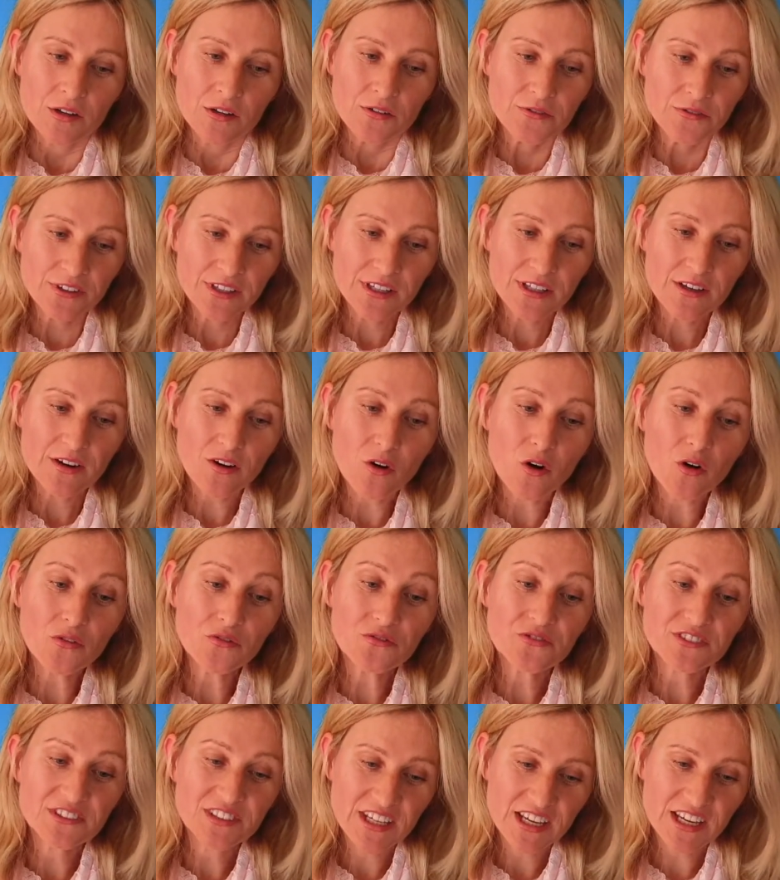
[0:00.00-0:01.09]
Fear
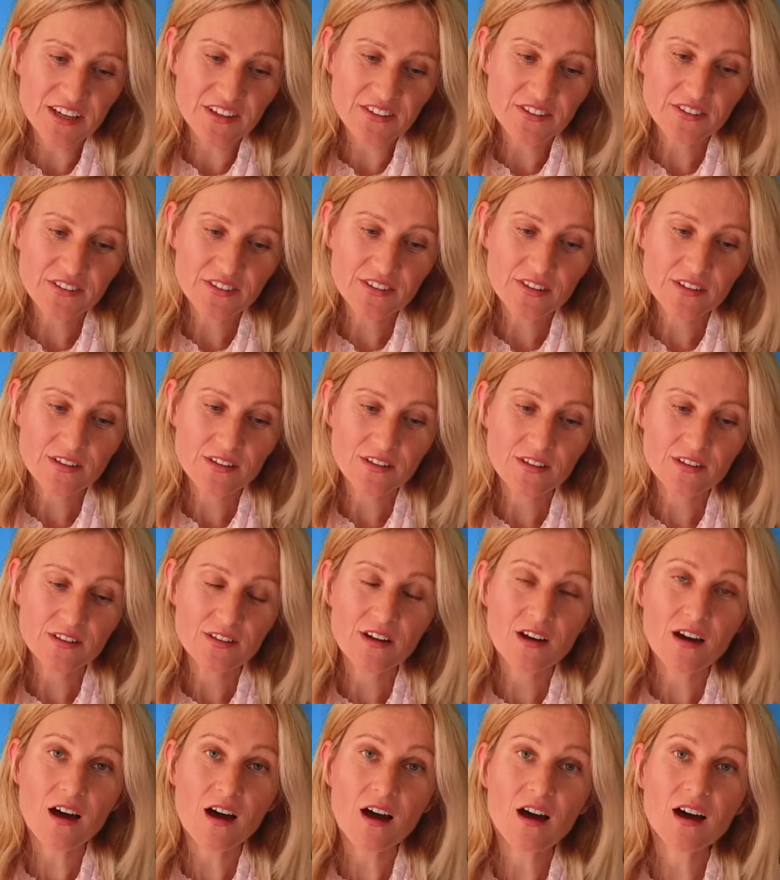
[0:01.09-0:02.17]
of death
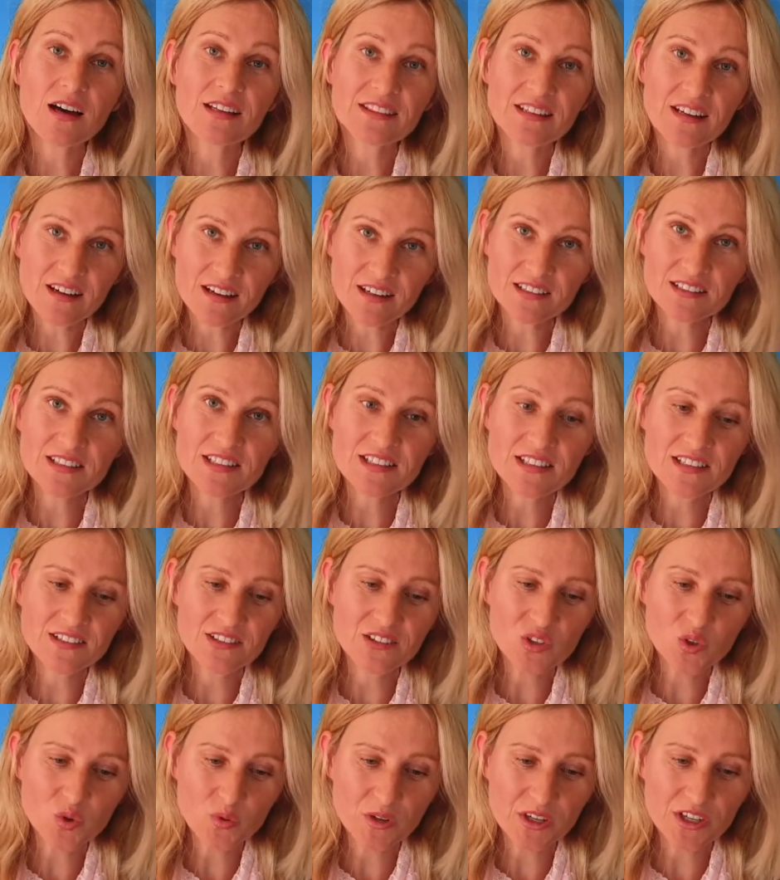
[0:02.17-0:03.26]

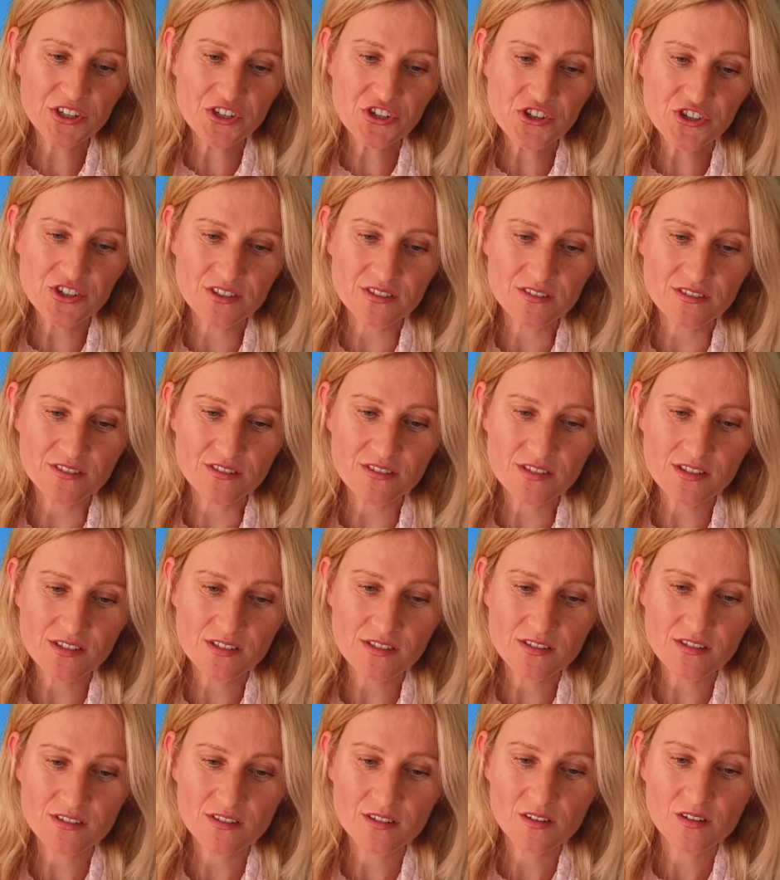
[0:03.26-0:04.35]
unanswered
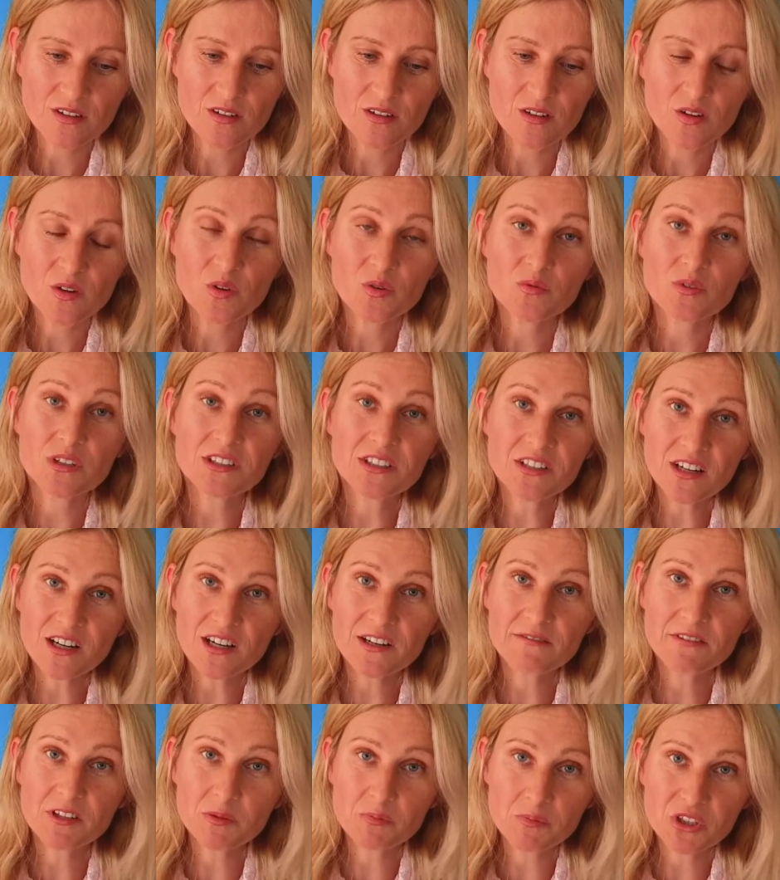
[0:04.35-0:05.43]
questions were
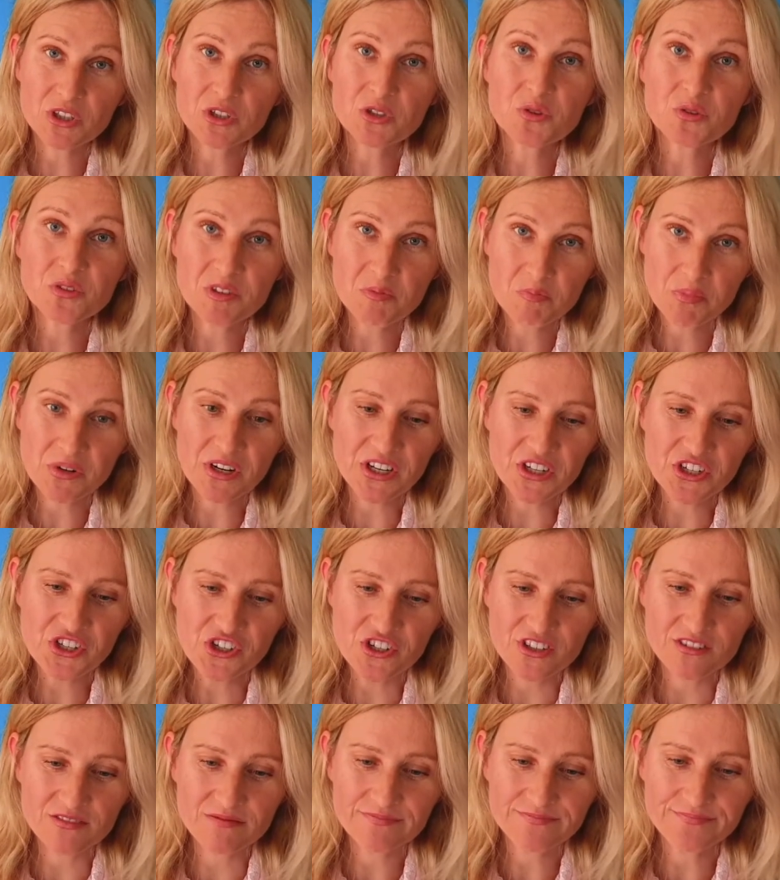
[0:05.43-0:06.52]
driving me to
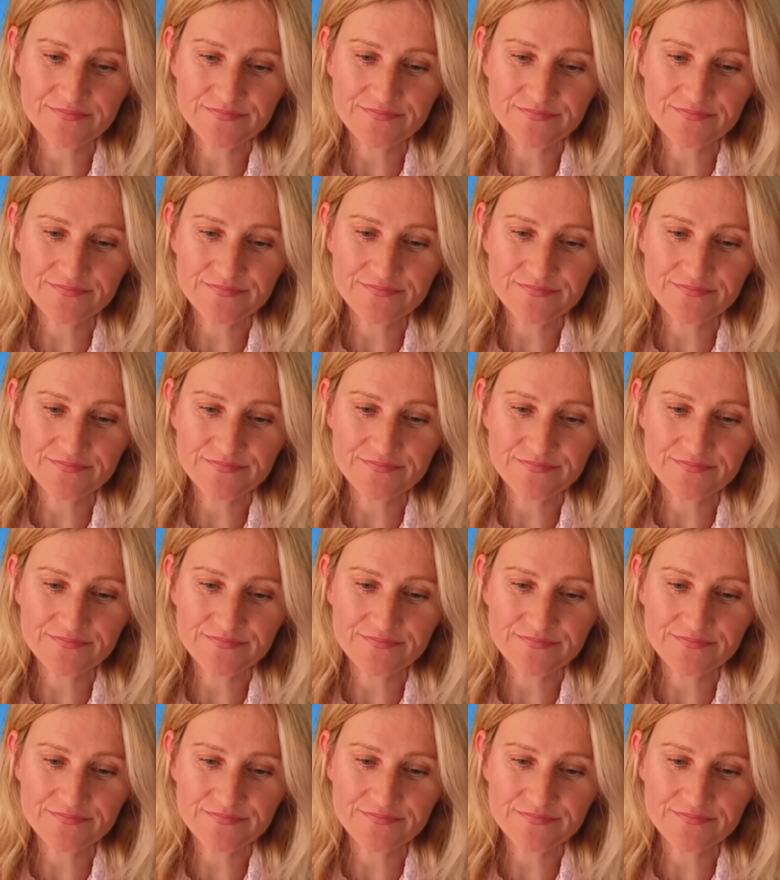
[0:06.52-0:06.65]
depression.